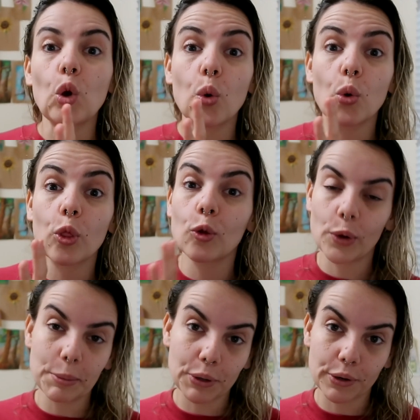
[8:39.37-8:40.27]
or the
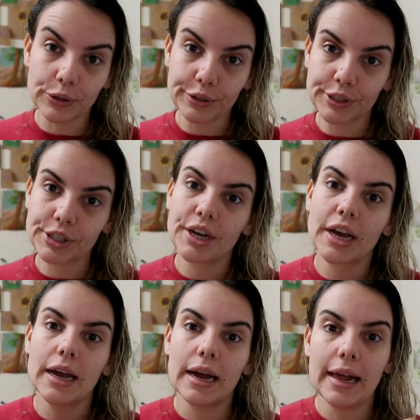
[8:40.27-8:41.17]
weeper hose
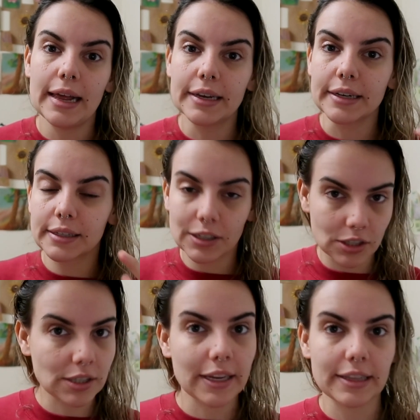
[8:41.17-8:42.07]
and
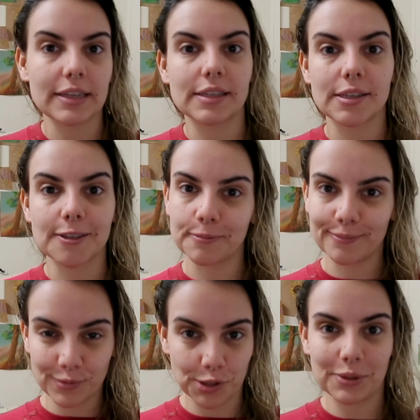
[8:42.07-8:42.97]
just let that system
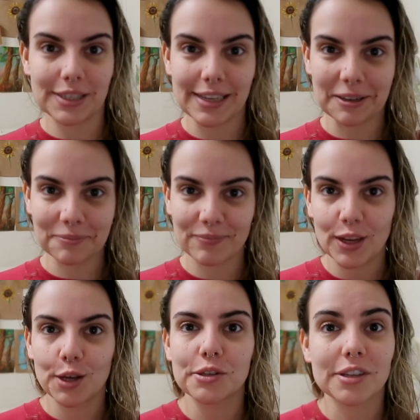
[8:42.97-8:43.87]
do its thing.
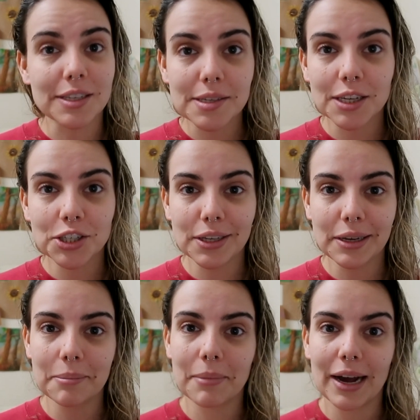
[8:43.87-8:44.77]
So that's
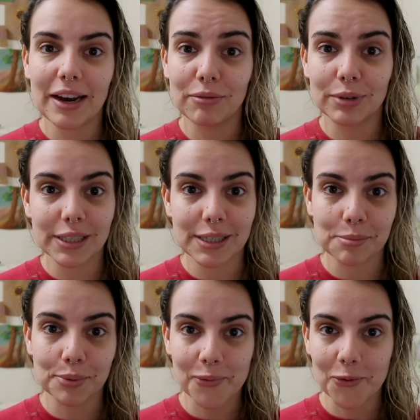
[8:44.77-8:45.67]
essentially my really
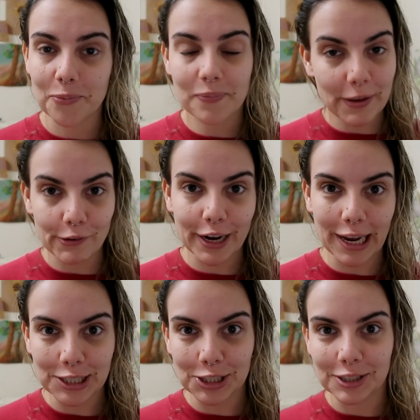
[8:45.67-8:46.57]
simple
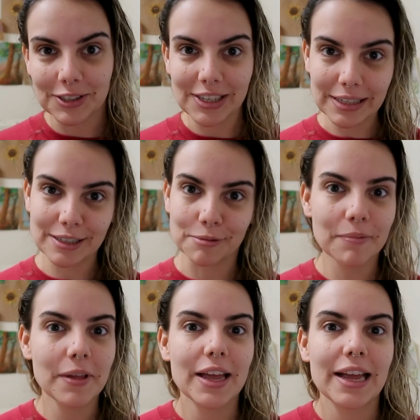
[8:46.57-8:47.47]
irrigation
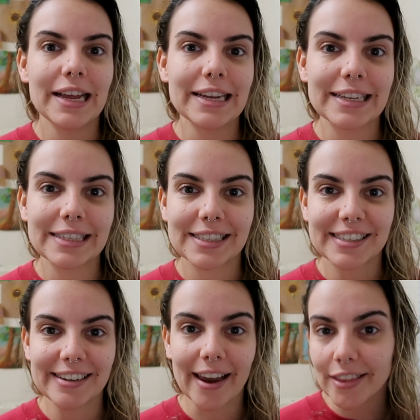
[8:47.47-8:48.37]
system.
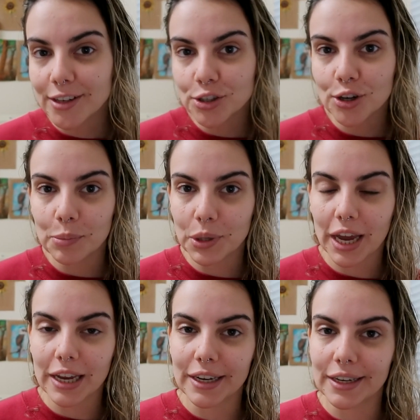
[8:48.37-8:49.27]
It's nothing too
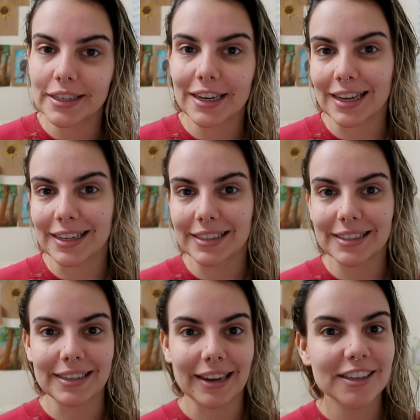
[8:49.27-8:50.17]
complicated,
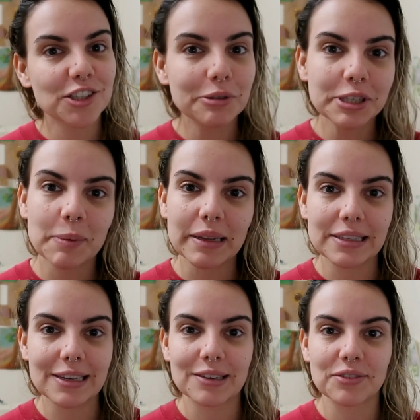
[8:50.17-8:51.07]
it's nothing too
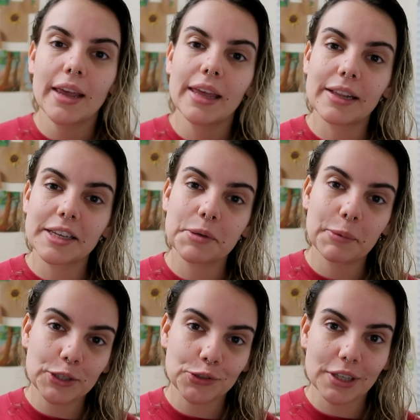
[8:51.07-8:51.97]
expensive. It allows me to
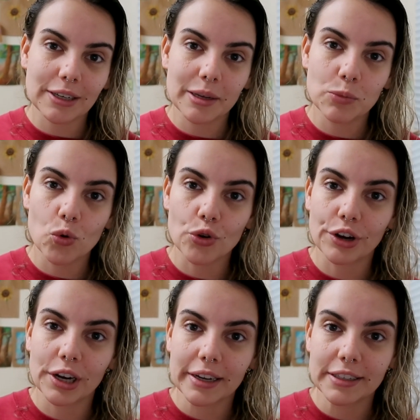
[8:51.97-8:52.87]
make sure that I am
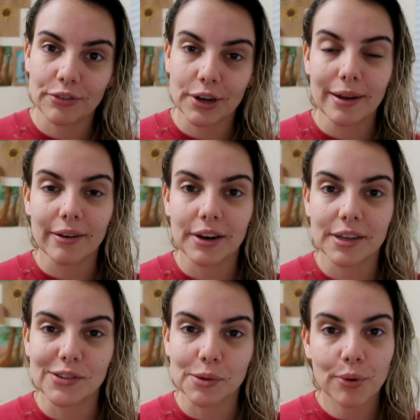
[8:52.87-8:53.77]
watering different
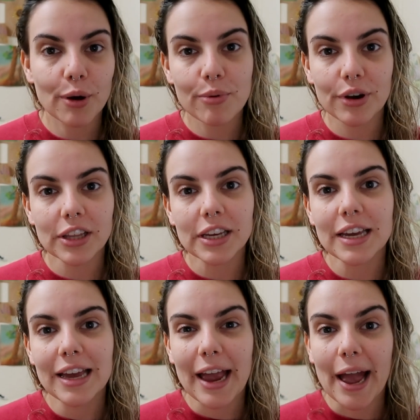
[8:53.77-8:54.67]
areas appropriately,
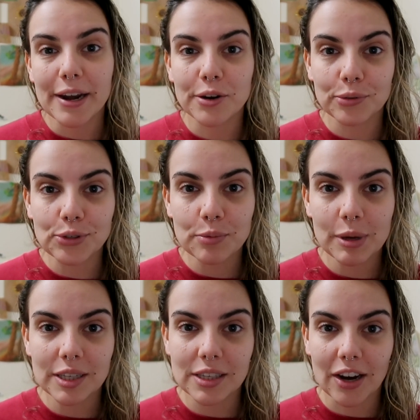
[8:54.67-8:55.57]
and it also
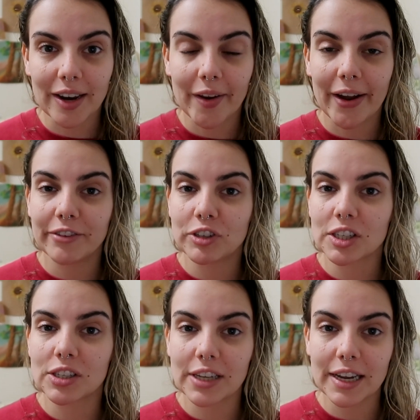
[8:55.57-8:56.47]
means that I can kind of
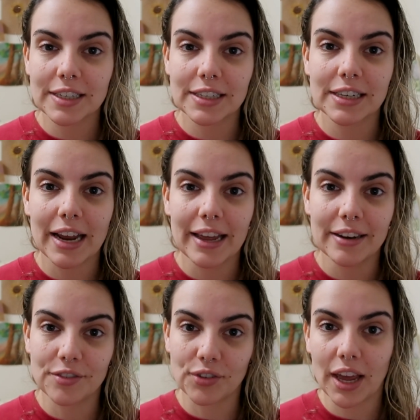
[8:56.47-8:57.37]
just set
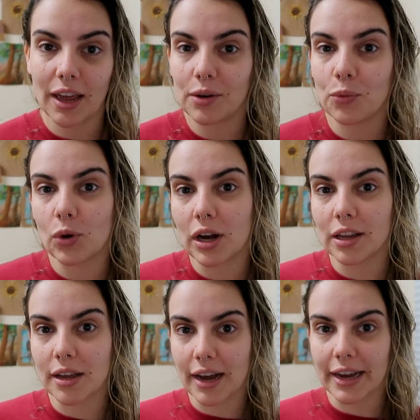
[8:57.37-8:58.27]
and forget
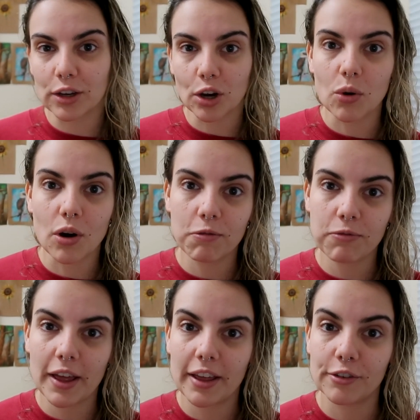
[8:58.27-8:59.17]
while I go off
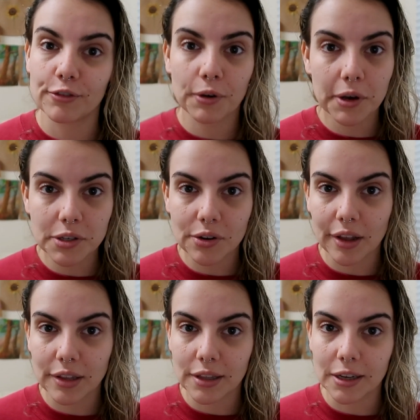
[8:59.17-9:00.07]
and focus on
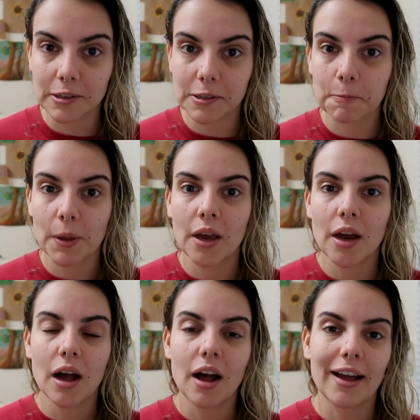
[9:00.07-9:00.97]
other things
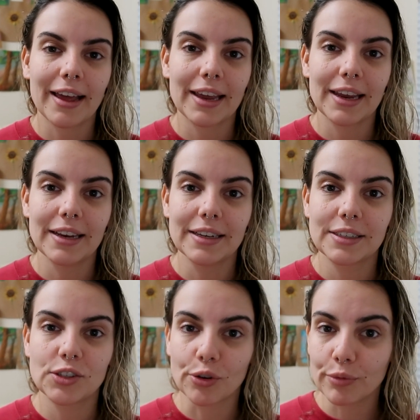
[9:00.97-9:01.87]
I
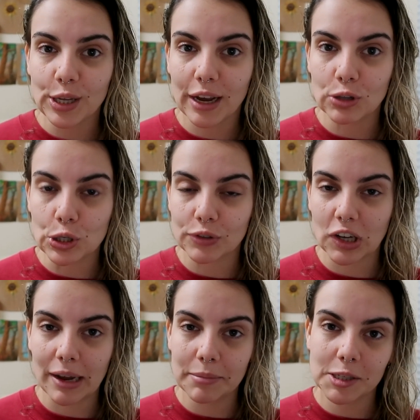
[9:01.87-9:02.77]
don't really have a lot of
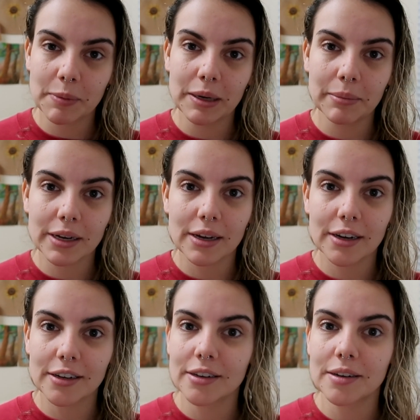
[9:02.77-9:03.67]
time to spend in my
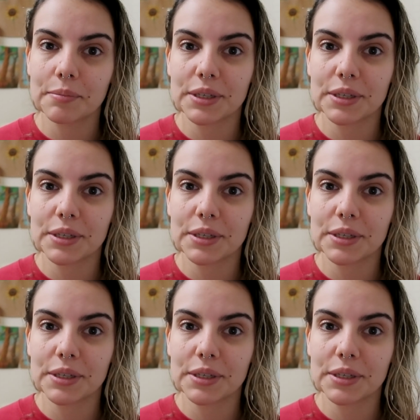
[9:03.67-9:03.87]
garden,